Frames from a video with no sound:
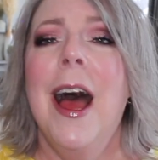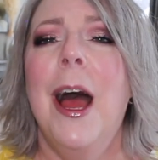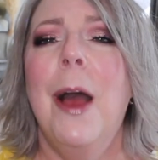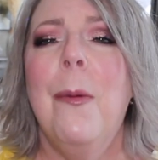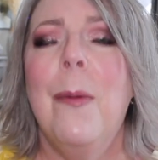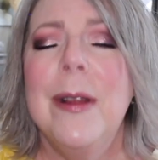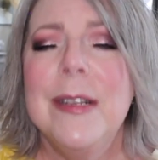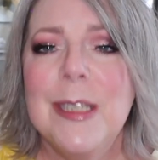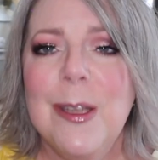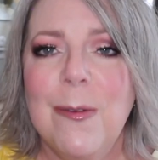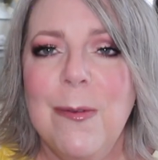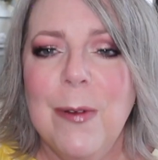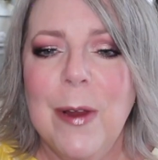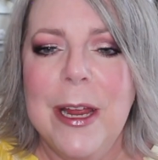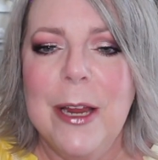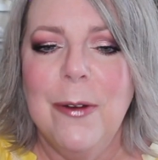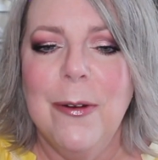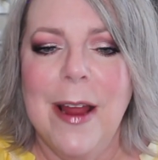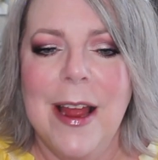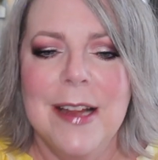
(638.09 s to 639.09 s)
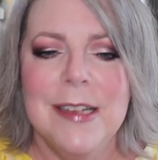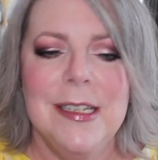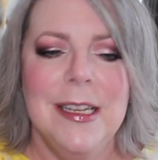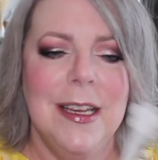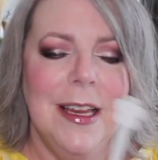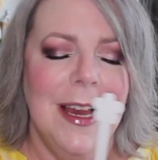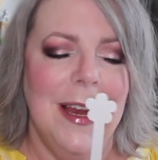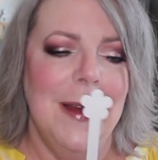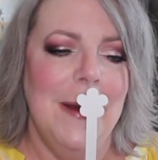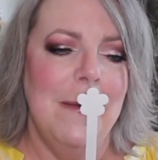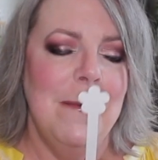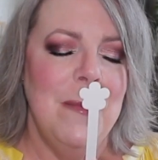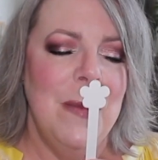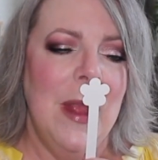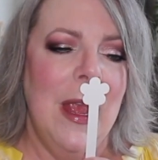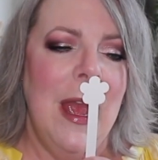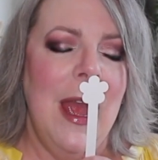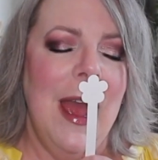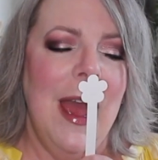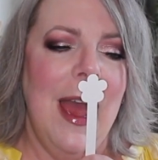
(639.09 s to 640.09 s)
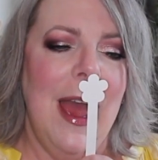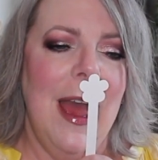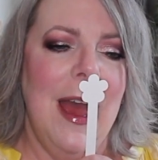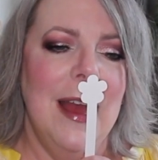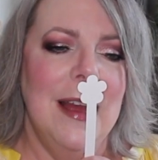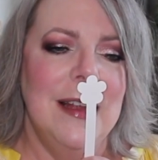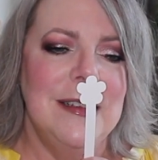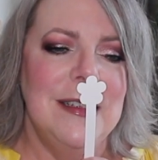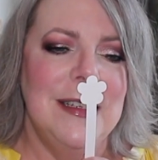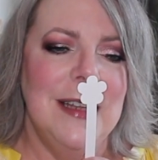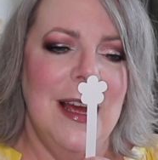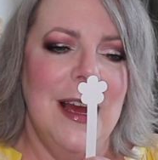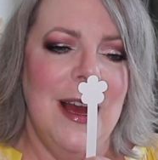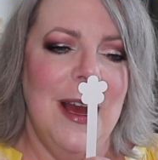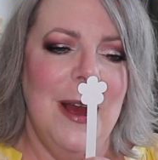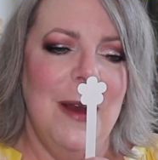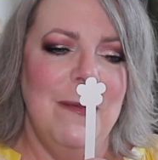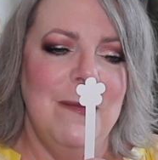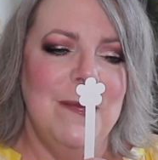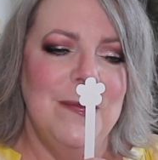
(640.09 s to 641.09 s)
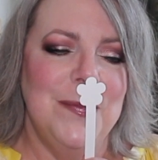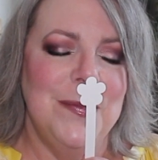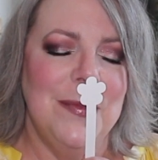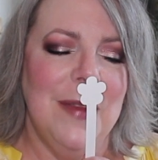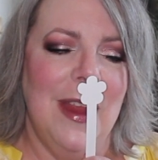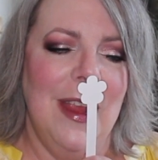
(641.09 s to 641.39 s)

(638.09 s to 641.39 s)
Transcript: I went to Fragrantica and um,